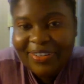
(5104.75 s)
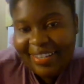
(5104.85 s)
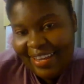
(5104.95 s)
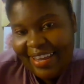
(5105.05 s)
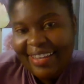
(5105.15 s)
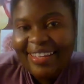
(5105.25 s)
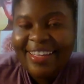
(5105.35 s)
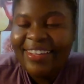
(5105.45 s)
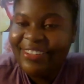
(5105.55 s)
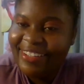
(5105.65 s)
Okay,
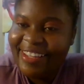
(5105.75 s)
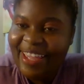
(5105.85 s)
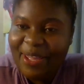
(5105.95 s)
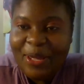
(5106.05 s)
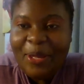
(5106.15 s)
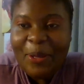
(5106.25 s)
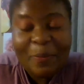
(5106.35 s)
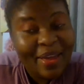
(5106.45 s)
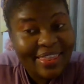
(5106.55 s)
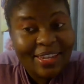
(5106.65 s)
okay,
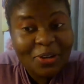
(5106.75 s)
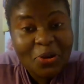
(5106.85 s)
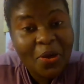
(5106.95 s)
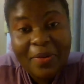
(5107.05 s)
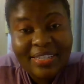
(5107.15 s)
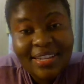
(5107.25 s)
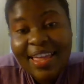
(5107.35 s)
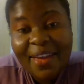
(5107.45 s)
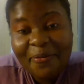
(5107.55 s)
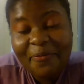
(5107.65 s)
but you know we
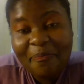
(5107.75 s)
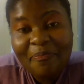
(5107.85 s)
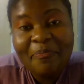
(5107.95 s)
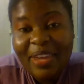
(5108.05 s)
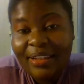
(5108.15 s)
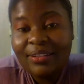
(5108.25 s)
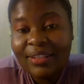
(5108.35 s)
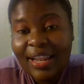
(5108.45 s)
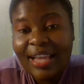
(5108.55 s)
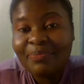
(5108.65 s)
still have middle
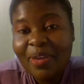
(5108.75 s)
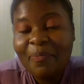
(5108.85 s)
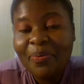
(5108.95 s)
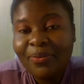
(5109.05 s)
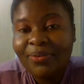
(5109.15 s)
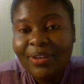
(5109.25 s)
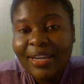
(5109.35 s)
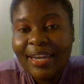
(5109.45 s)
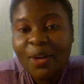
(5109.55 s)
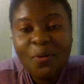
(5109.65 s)
class people
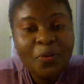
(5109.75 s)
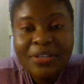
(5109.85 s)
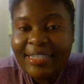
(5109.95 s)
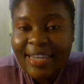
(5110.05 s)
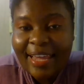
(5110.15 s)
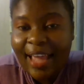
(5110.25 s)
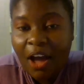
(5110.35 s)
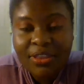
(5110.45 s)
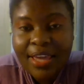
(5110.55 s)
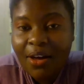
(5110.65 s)
eh, who'd take
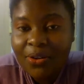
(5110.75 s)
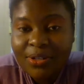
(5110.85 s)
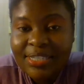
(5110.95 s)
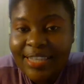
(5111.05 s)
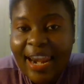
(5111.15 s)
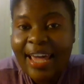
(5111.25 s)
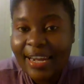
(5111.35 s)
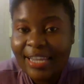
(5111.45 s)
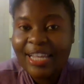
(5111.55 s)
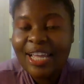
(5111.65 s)
out their whole
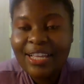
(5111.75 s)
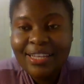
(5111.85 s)
salary